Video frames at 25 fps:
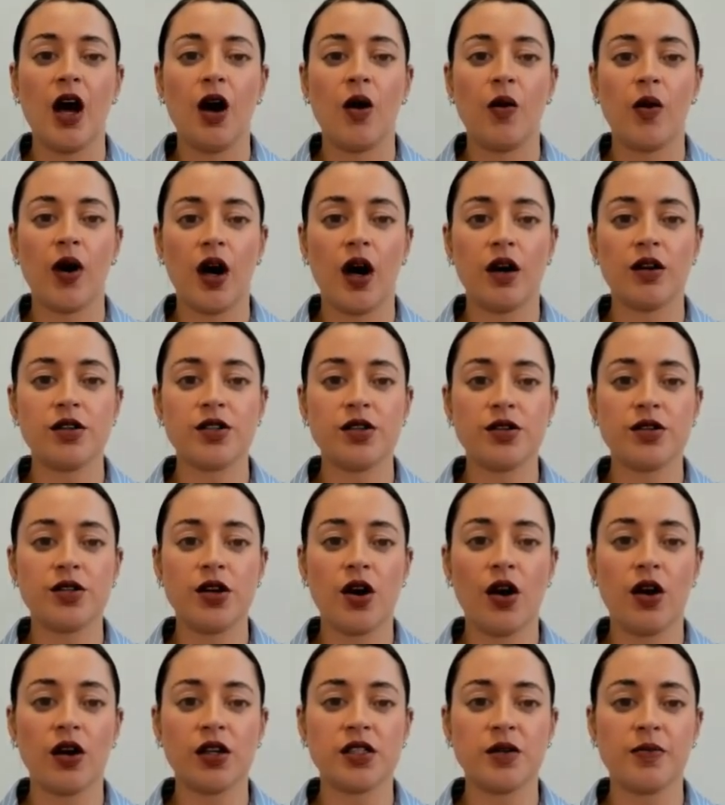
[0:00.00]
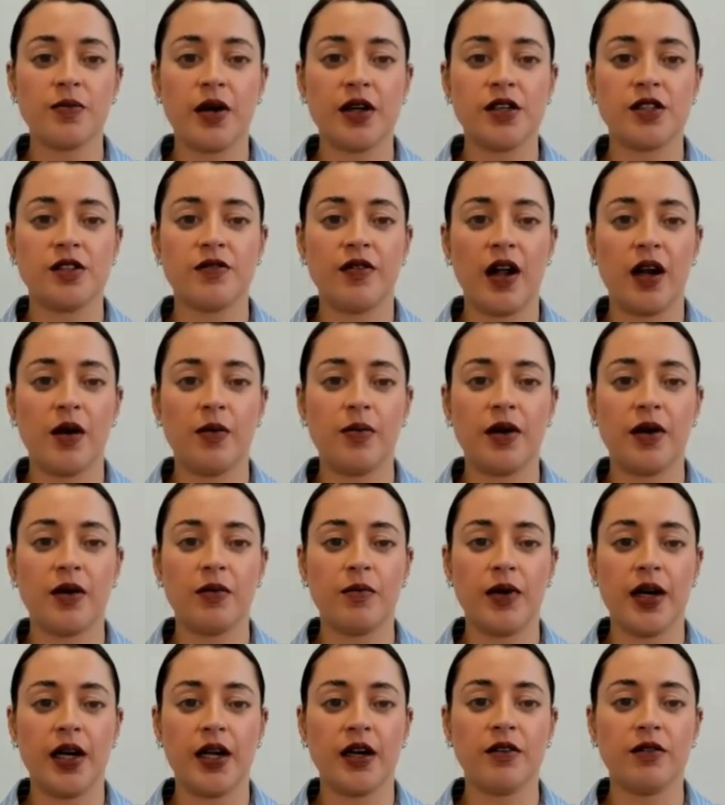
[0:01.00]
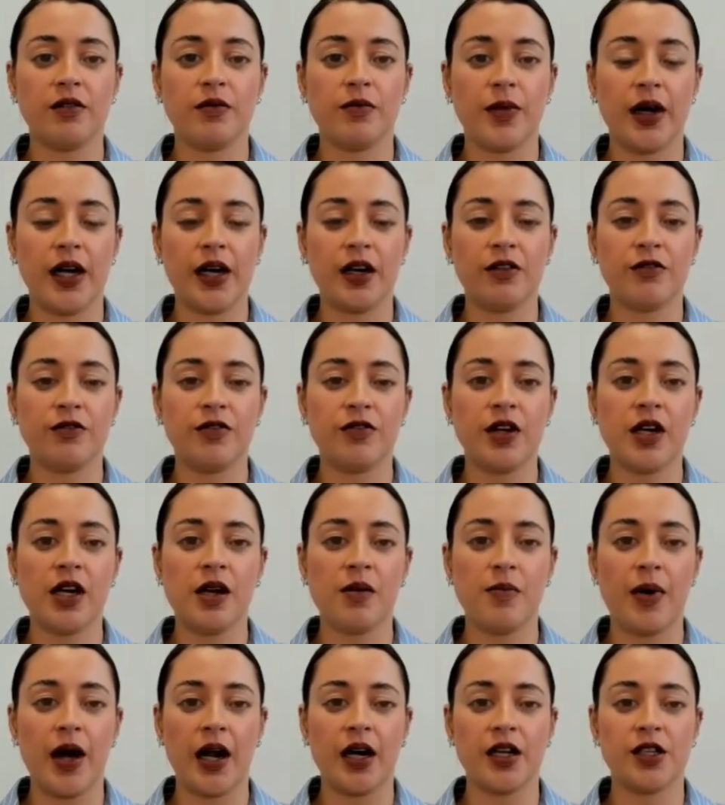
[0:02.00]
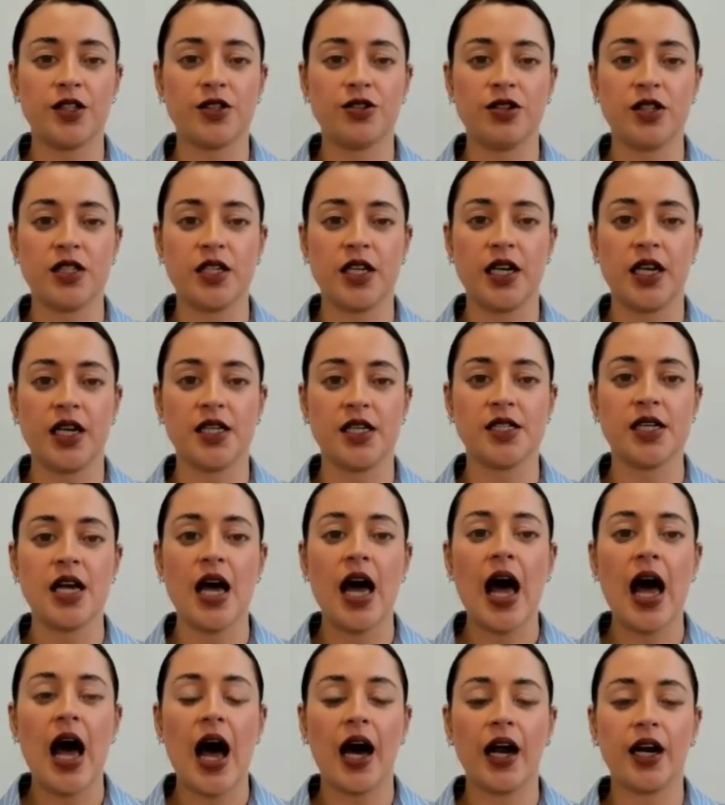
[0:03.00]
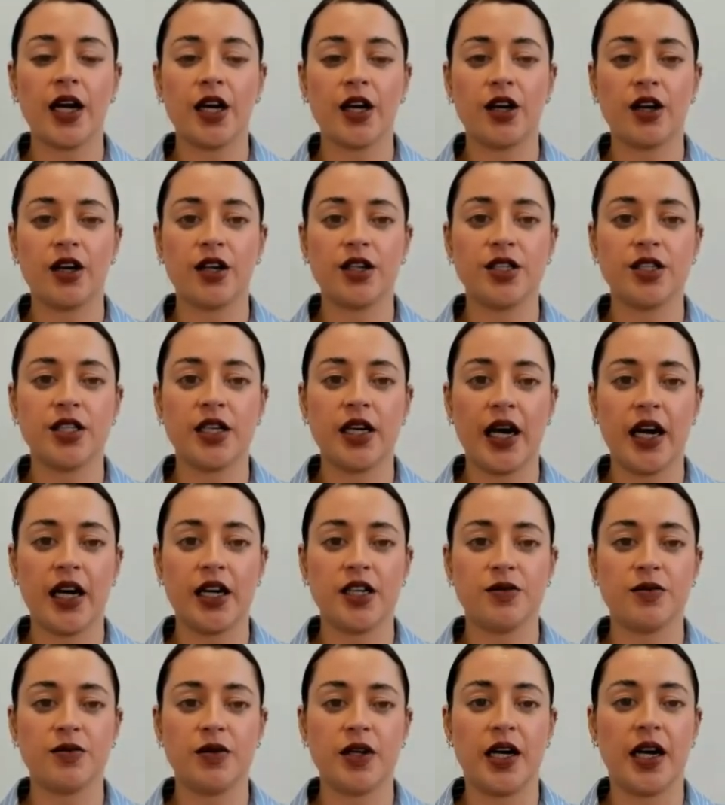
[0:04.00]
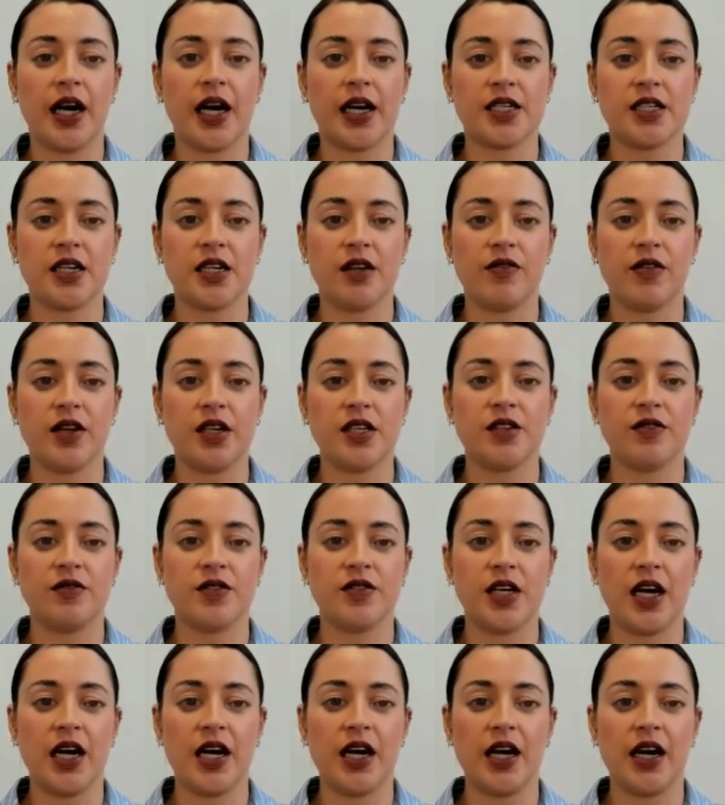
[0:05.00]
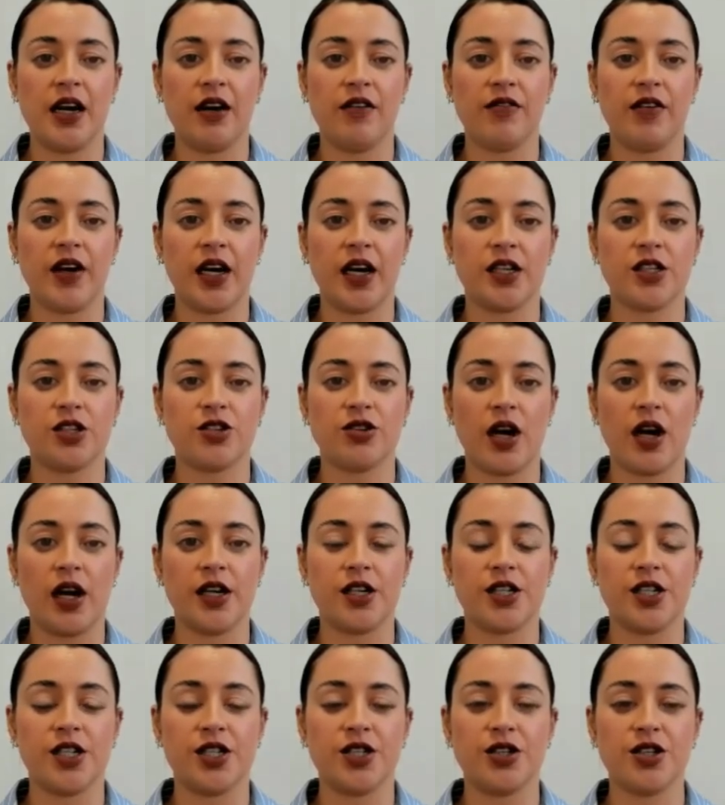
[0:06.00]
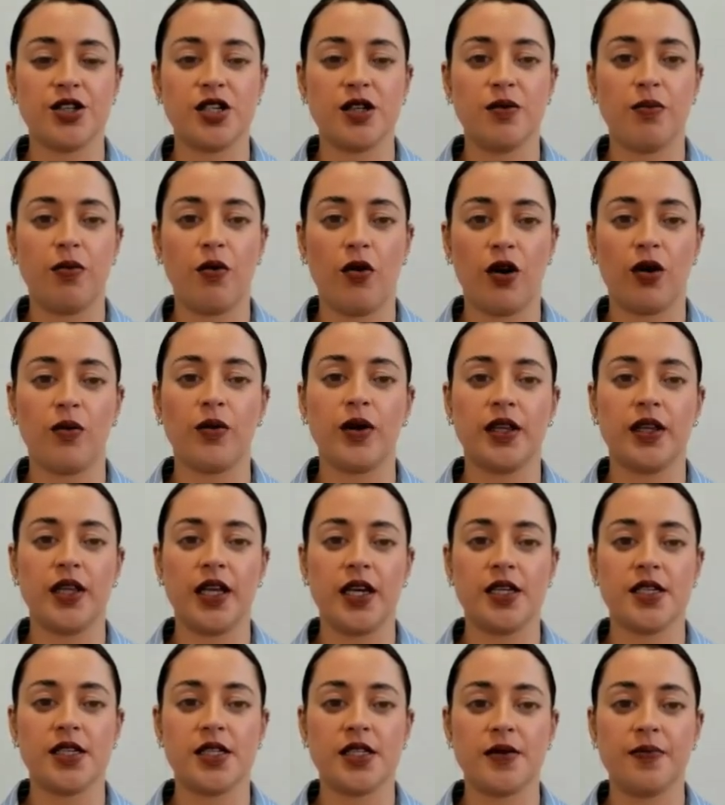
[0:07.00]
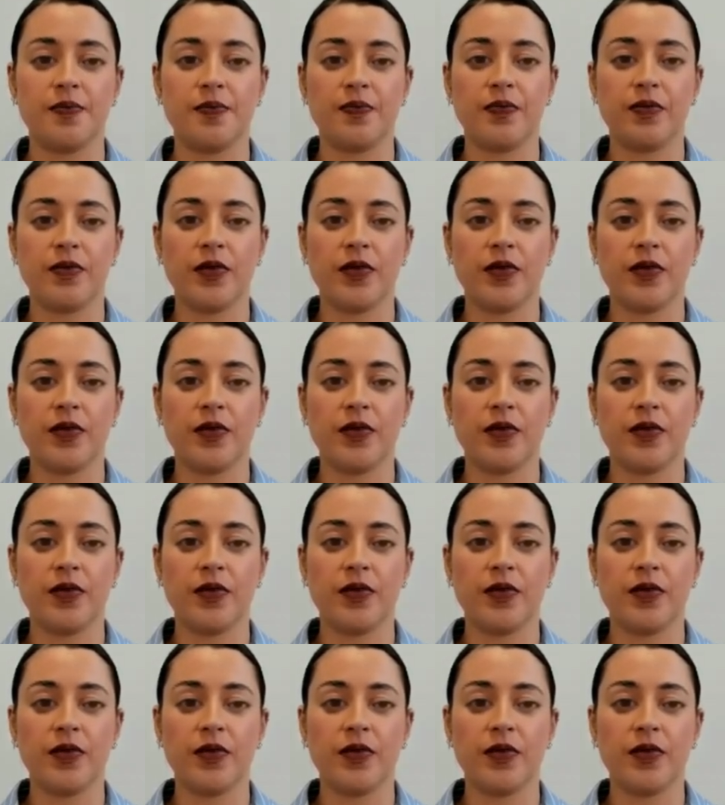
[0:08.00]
We also talked about developing meaningful and balanced routines and encourage engagement in activities of daily living and strategies to support with this.